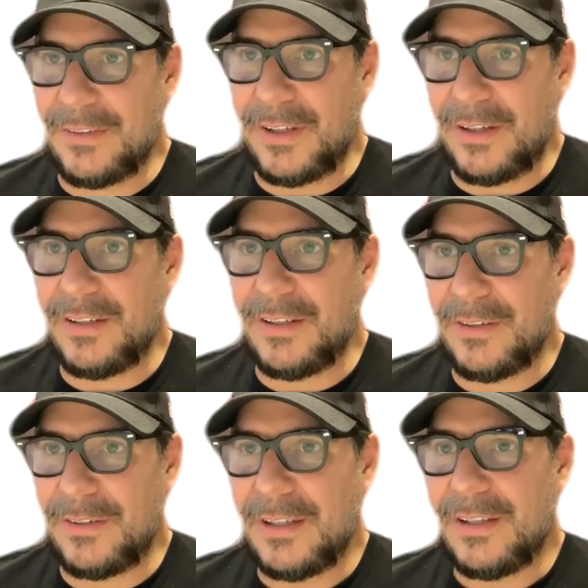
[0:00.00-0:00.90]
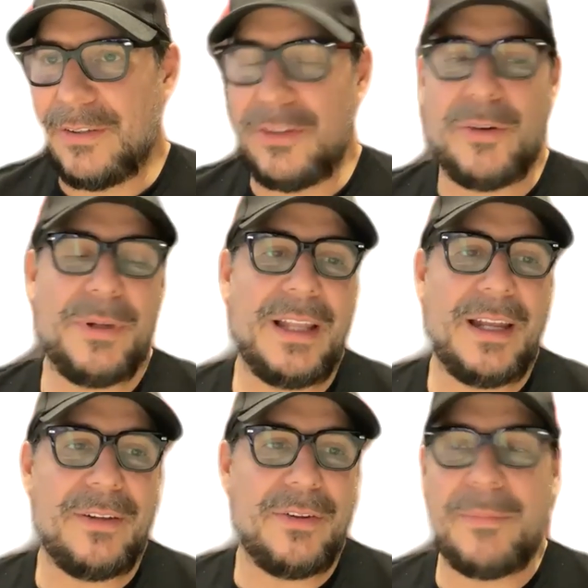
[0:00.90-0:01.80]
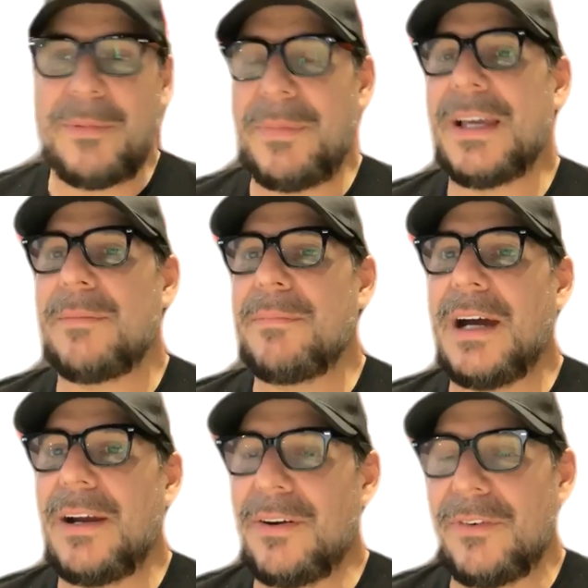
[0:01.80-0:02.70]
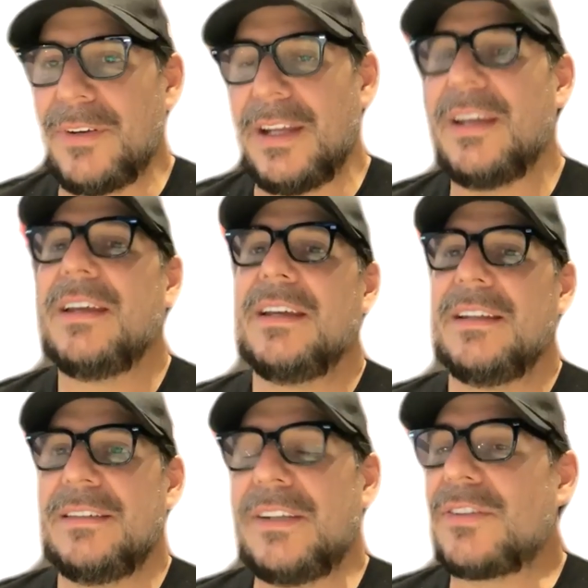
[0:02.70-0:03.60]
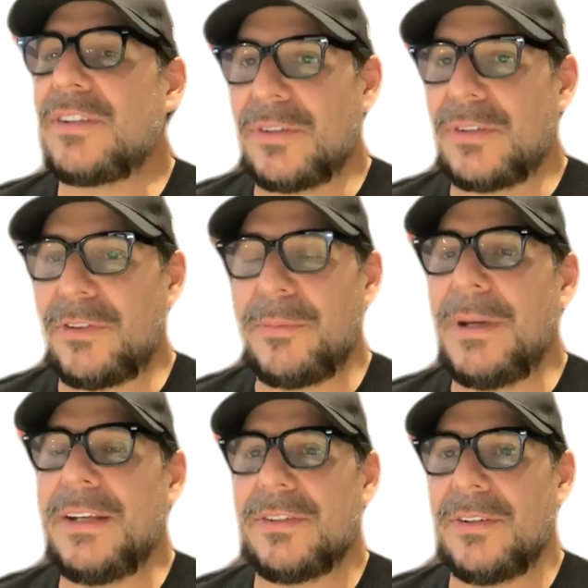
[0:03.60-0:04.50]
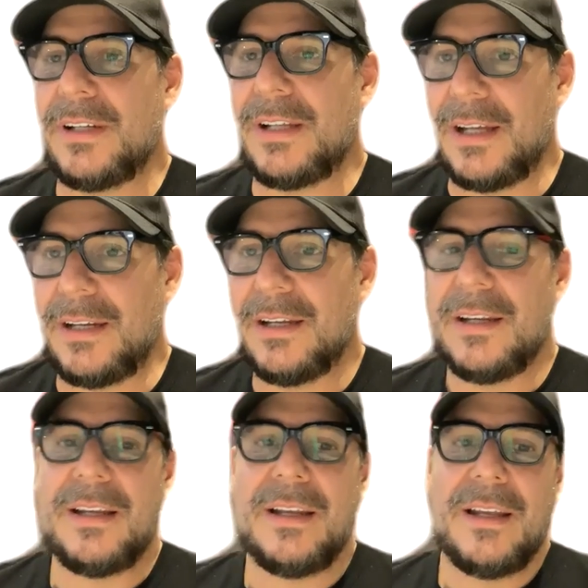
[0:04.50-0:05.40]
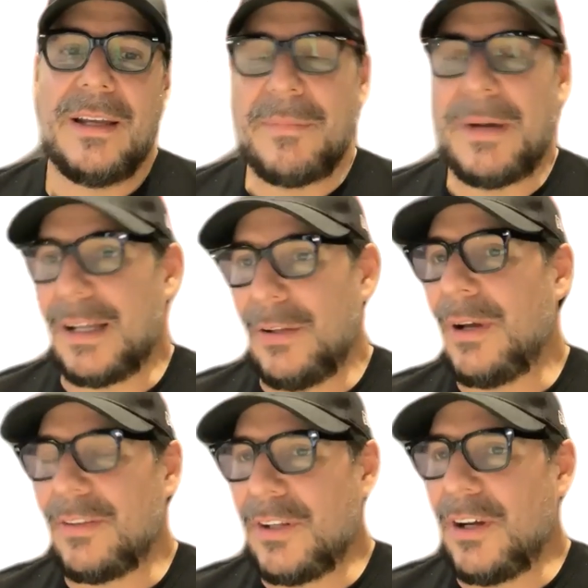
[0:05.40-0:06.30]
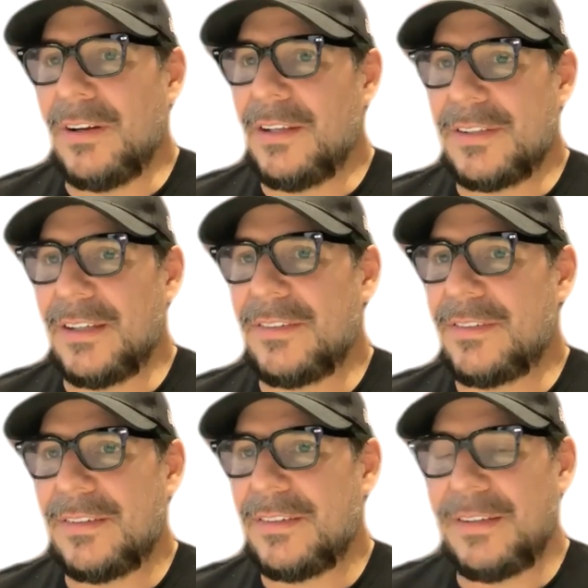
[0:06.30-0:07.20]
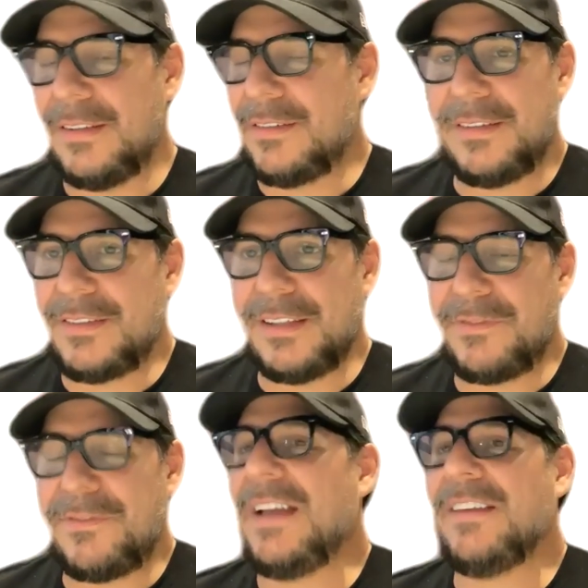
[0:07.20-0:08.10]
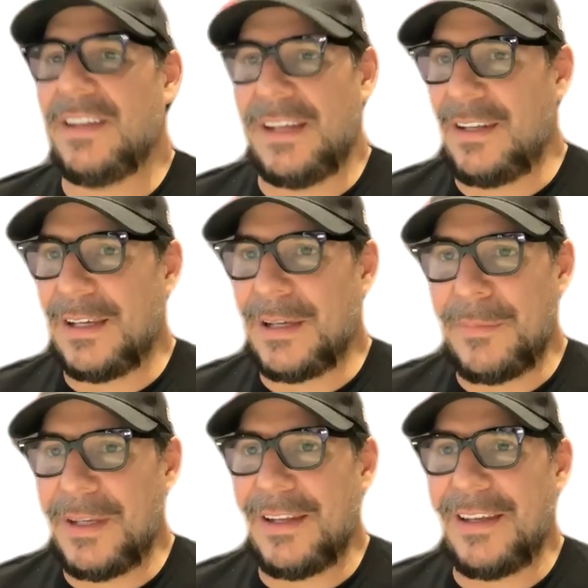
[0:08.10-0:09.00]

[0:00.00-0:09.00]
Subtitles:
done, with that, I'm a big admirer of the digital transformation that Magalu has done. It's just fascinating. I mean,